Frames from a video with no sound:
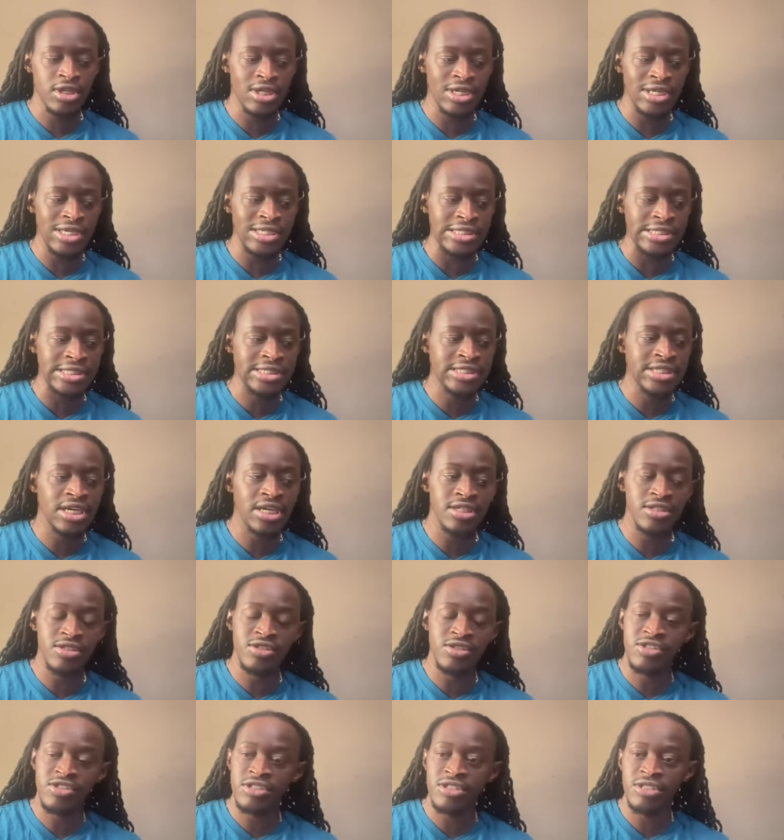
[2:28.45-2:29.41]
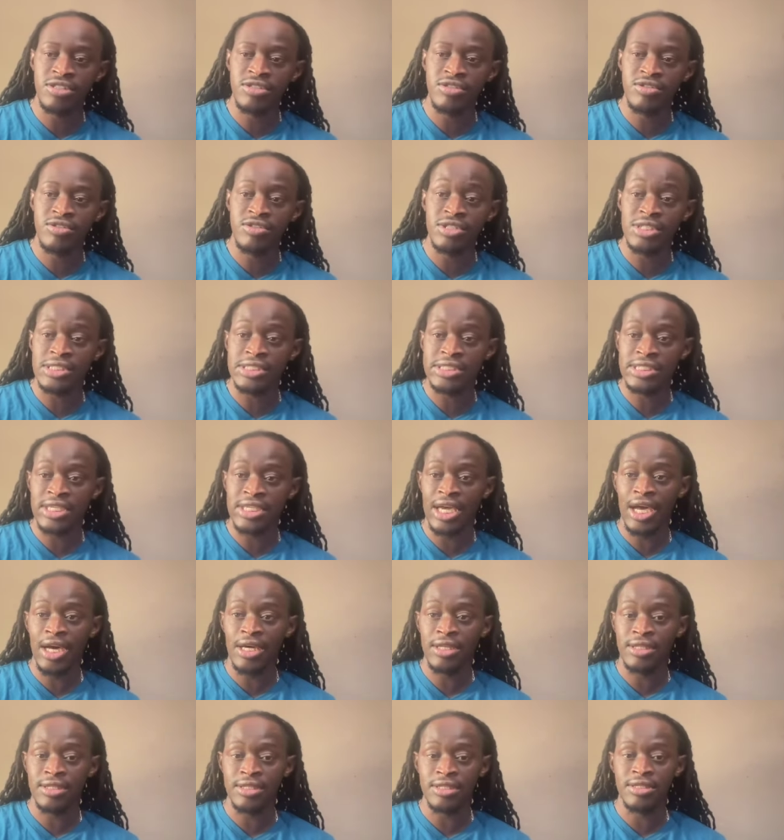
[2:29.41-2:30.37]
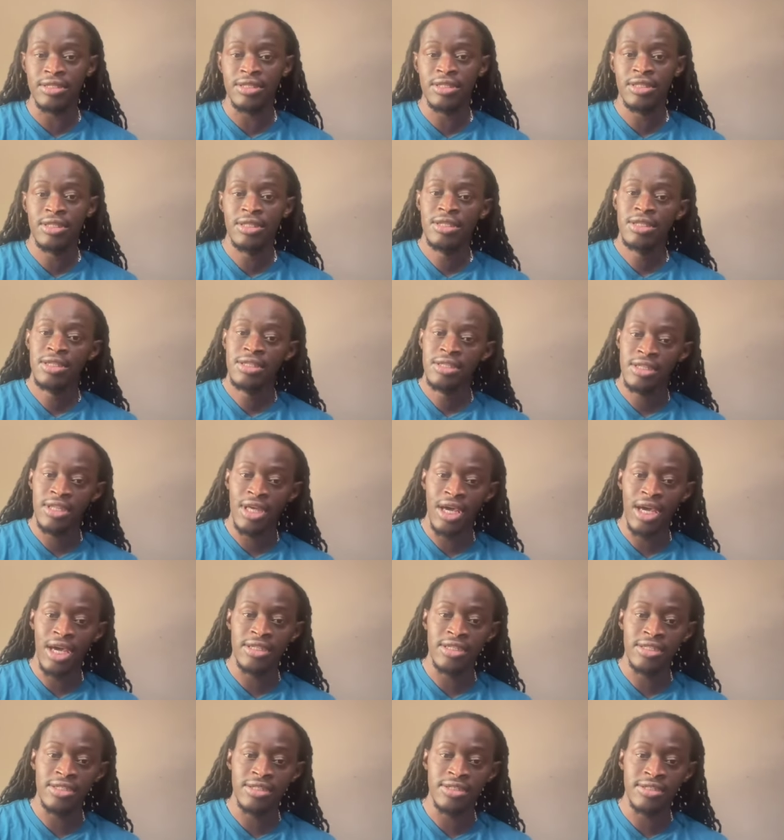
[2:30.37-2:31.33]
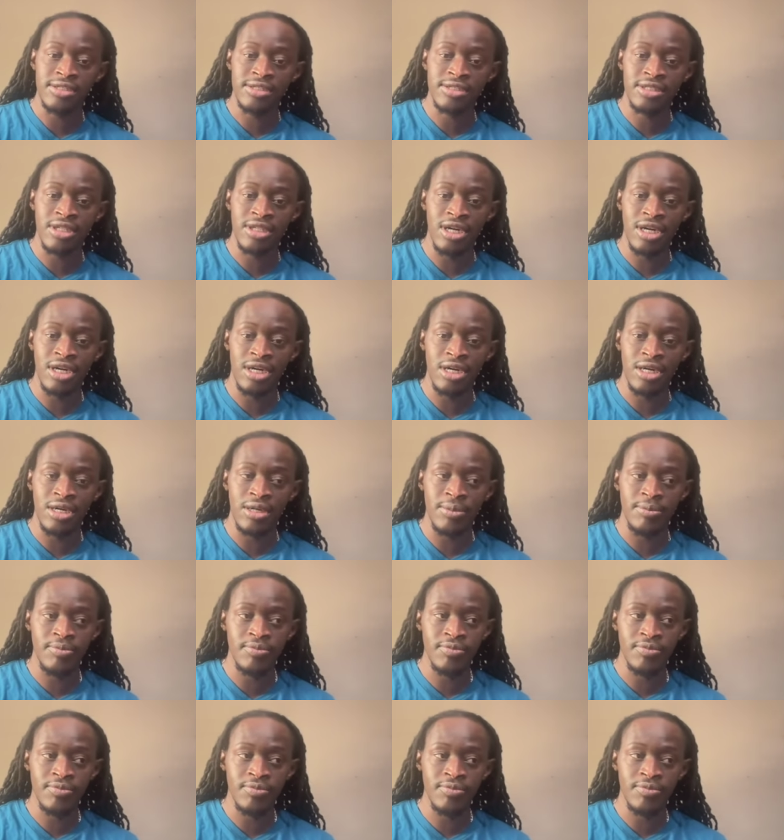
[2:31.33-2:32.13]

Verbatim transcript: attention to the talent that is um,